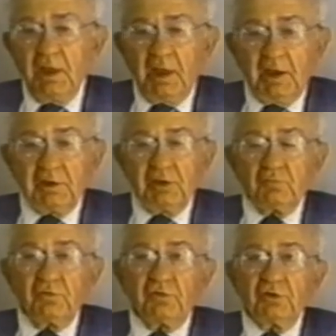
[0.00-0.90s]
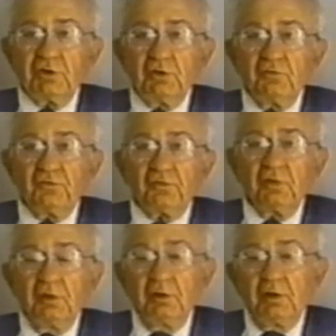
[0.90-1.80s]
And it was in use
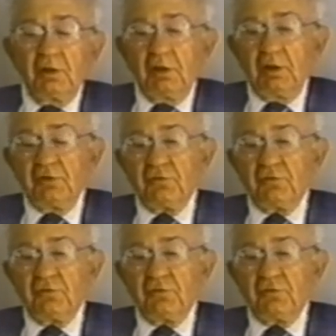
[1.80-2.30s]
uh,